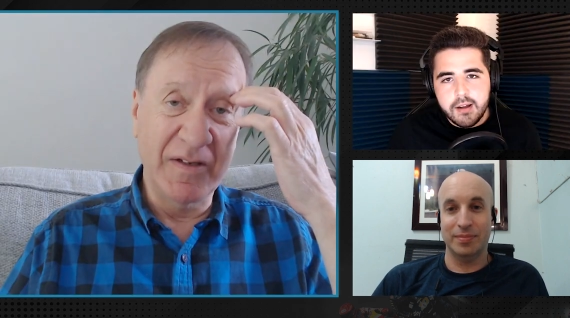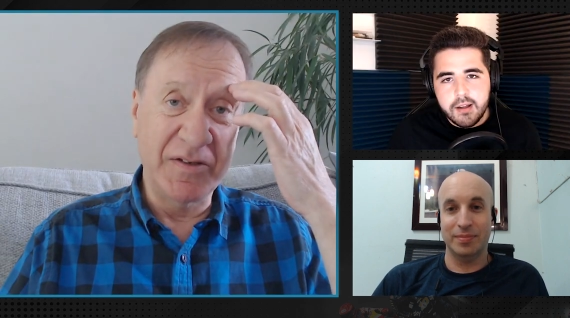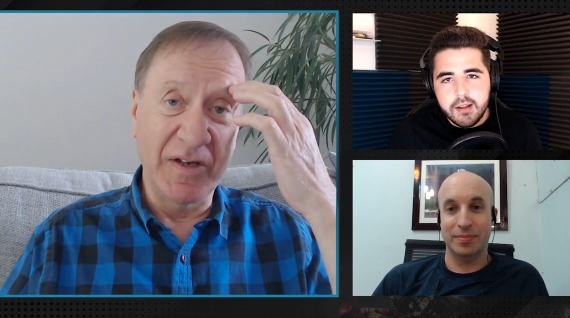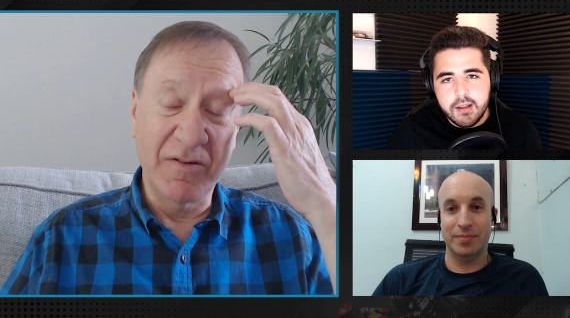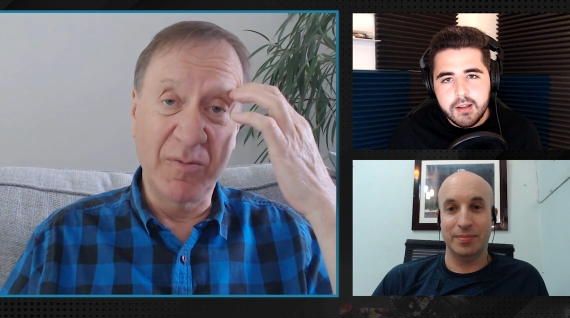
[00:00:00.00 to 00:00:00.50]
Speaker 1: be
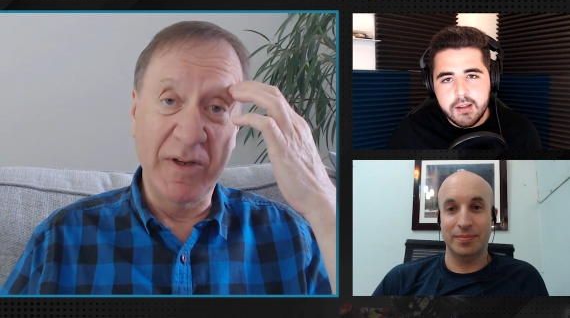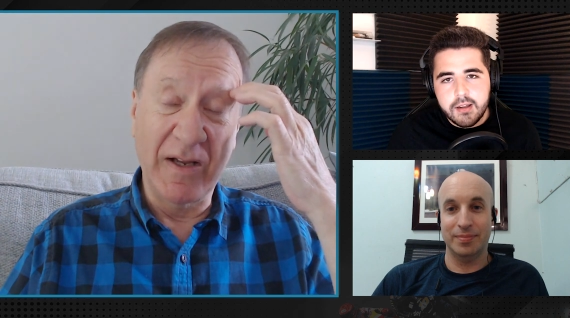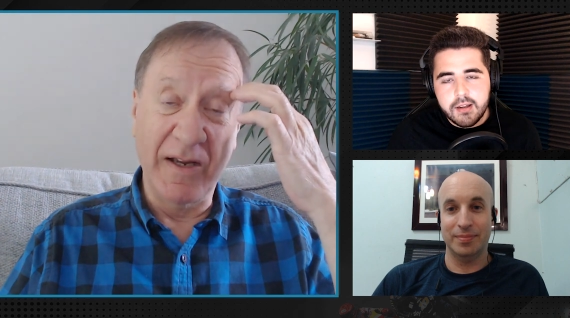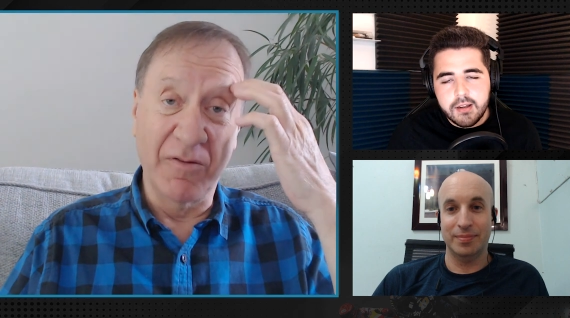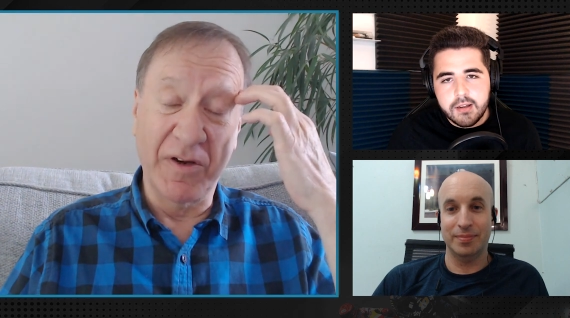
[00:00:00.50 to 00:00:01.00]
this year. It will be
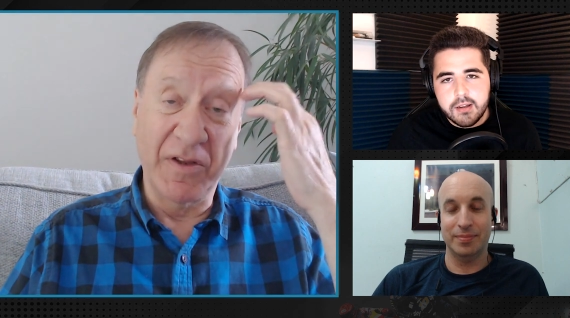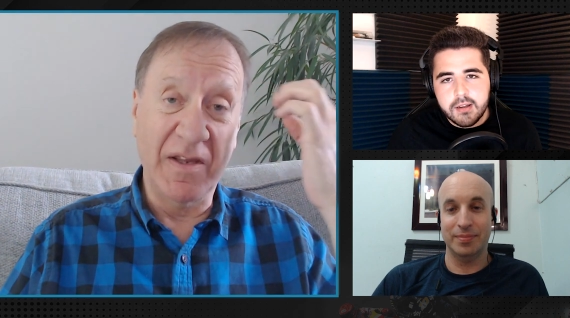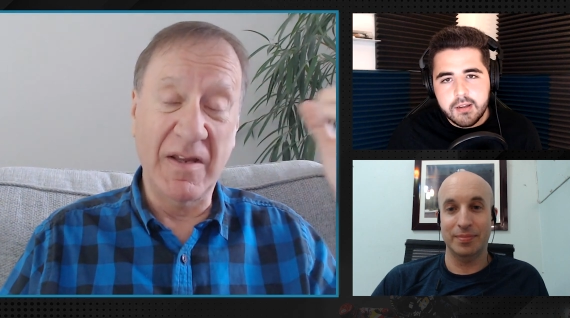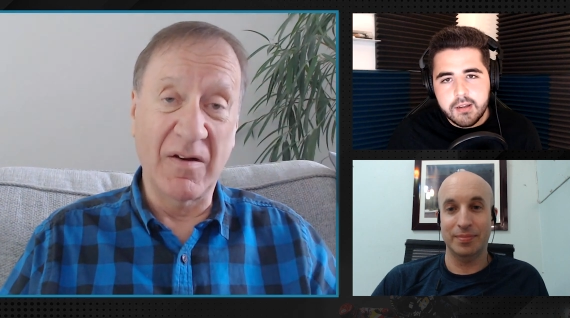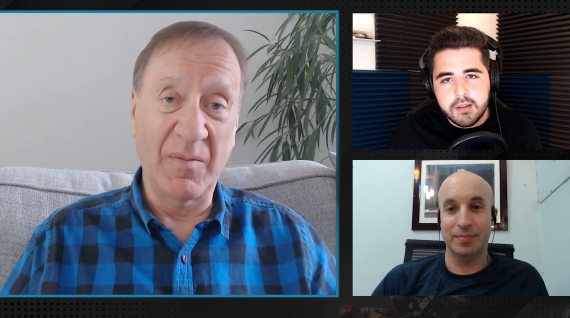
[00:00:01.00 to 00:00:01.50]
later on in
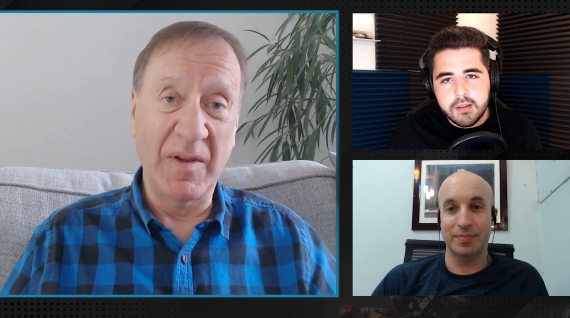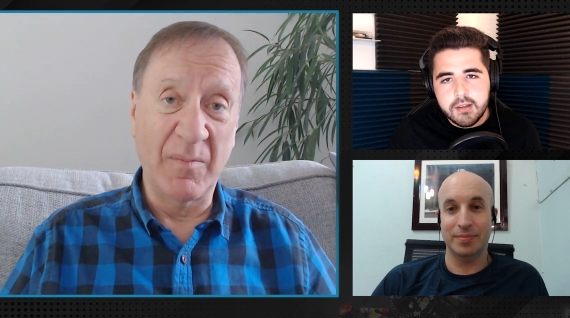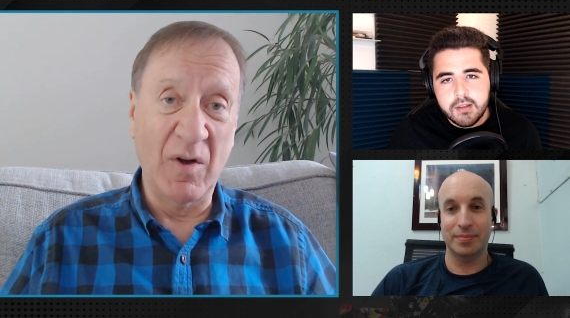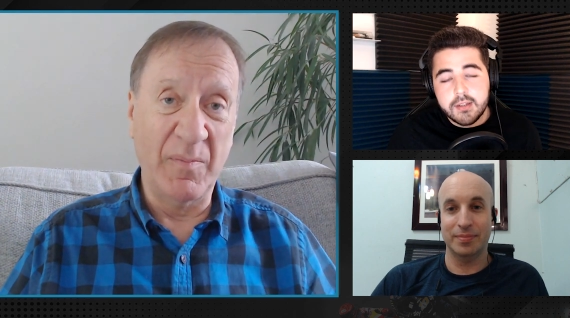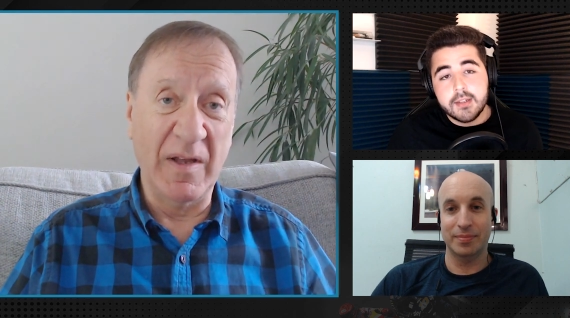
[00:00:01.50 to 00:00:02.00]
the year. I mean,
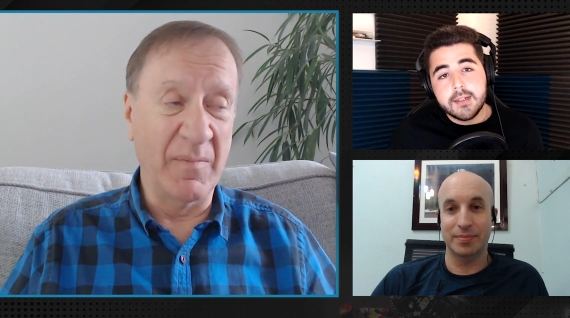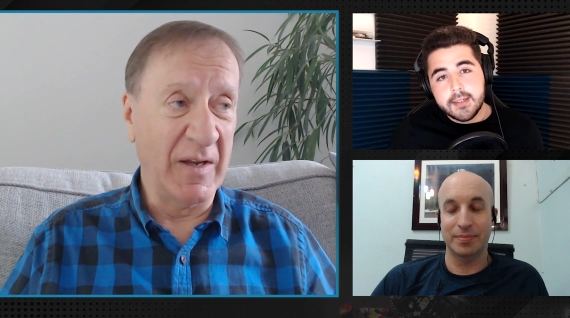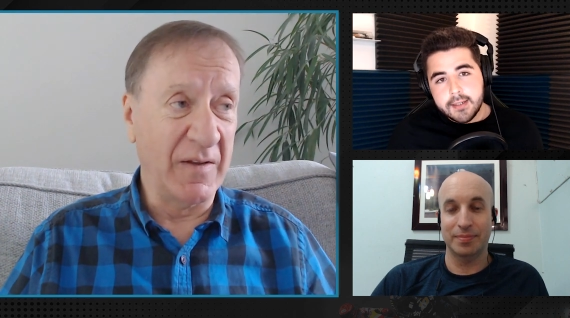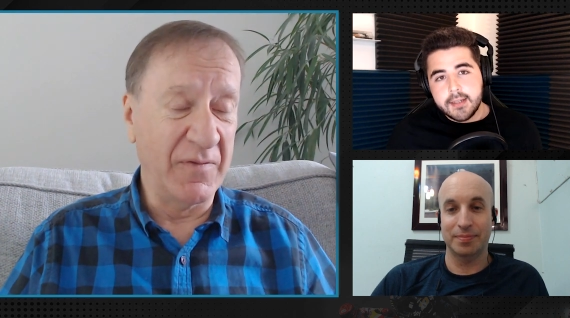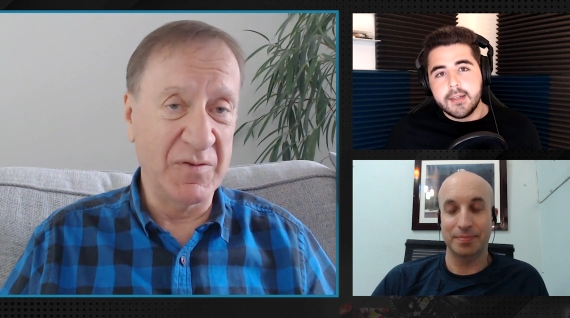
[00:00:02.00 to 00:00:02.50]
they might be able to
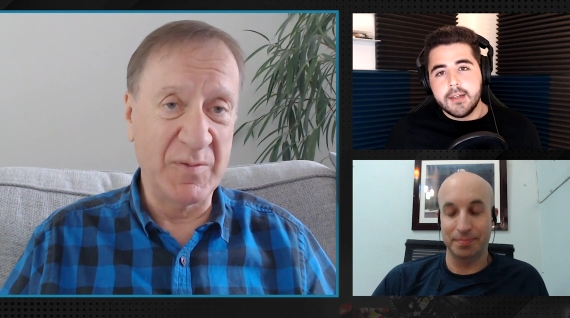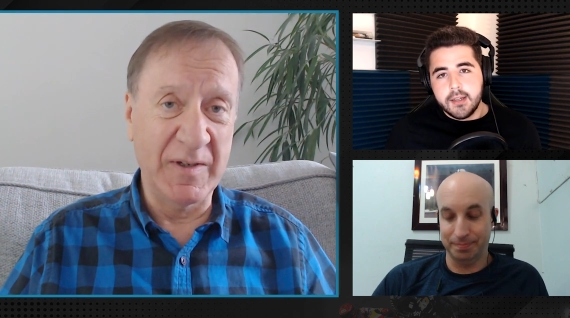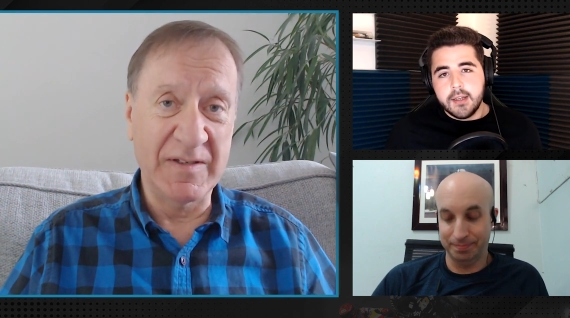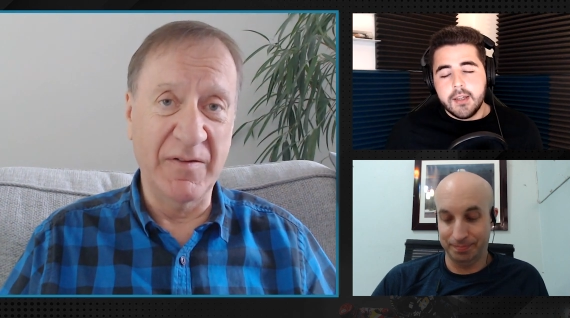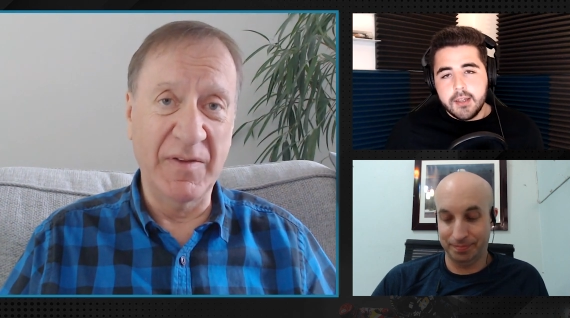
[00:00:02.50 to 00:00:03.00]
make a few
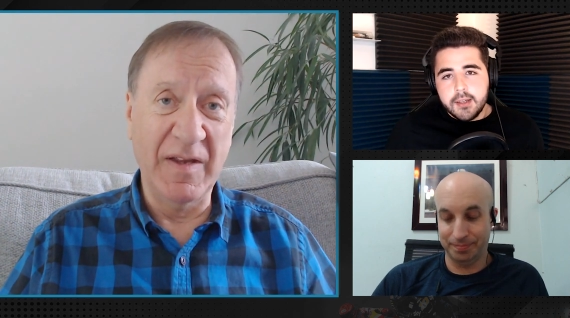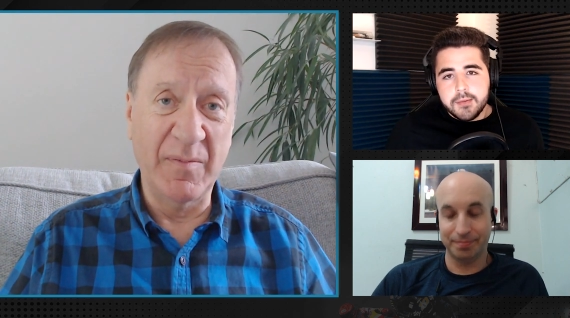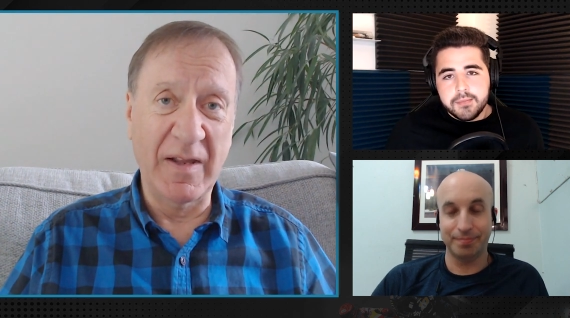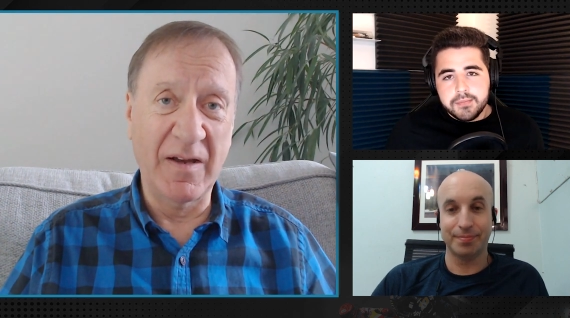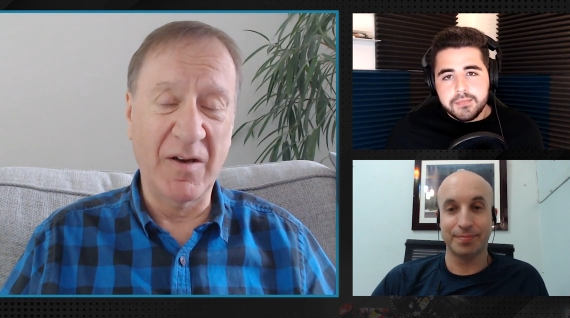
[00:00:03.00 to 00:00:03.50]
tweaks here and
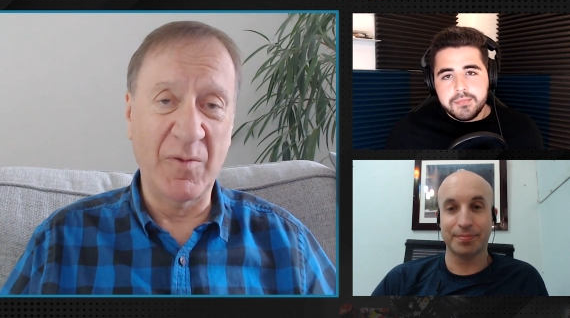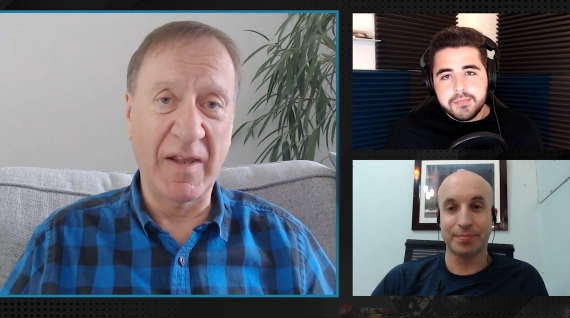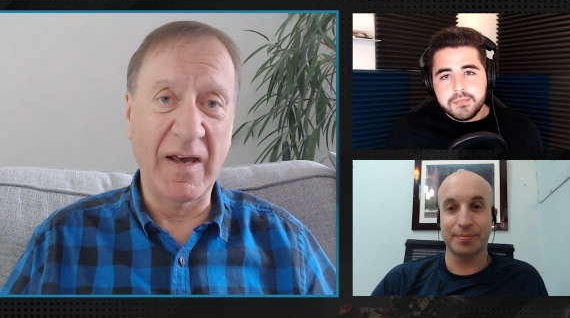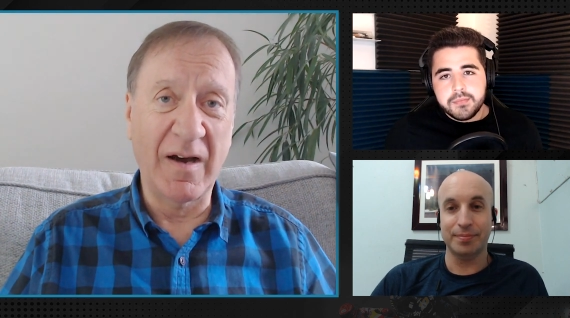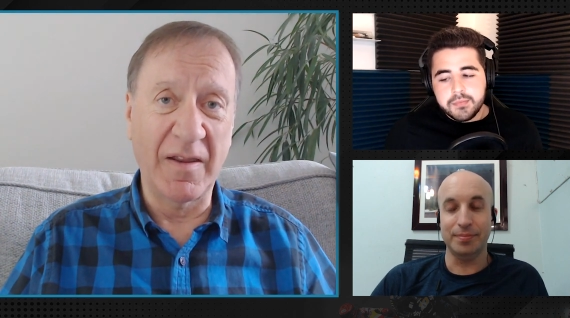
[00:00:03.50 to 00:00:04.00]
there, but they are
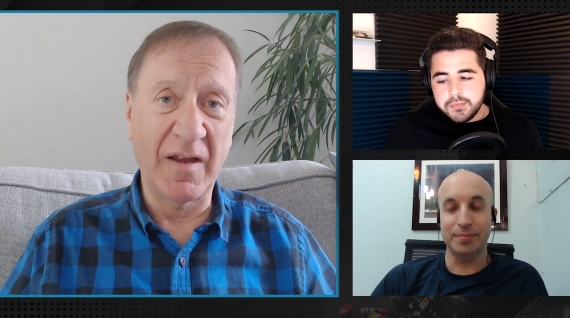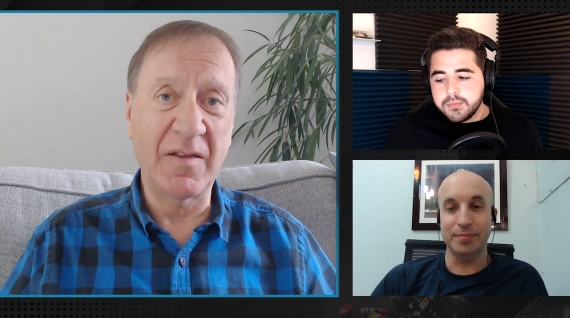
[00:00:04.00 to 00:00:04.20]
where they are.